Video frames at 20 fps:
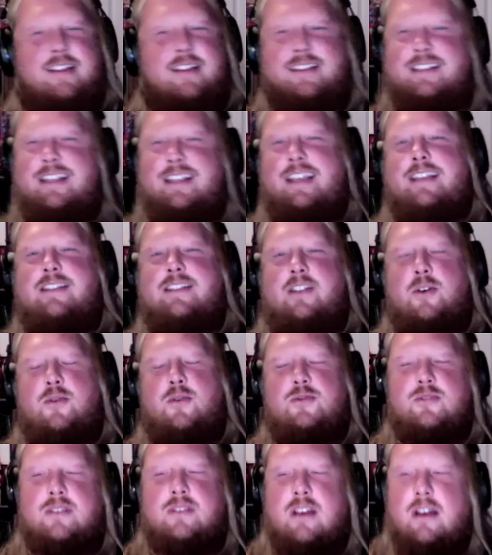sees
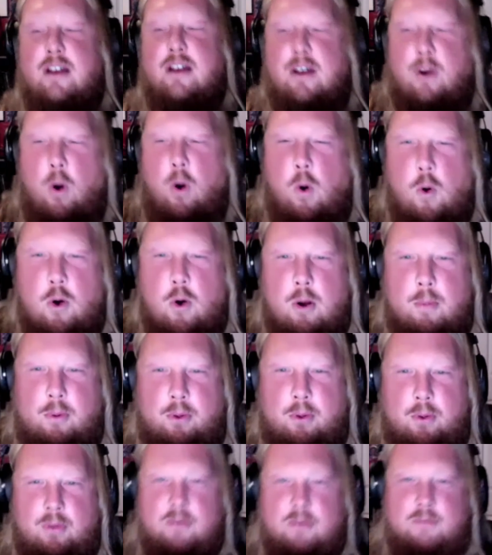those
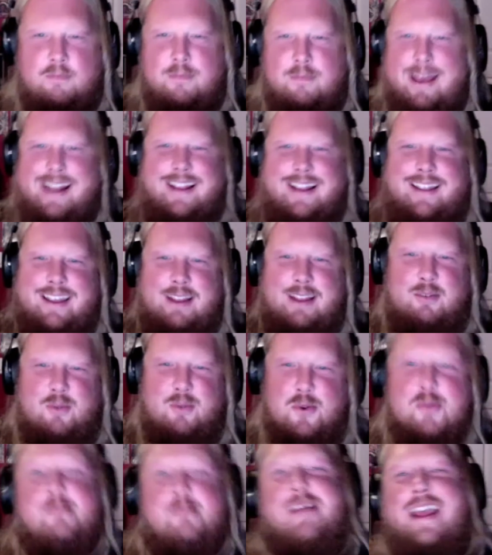horrible meddling
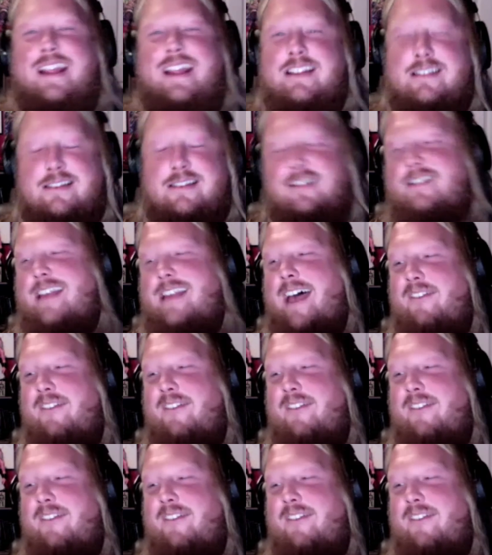roommates just have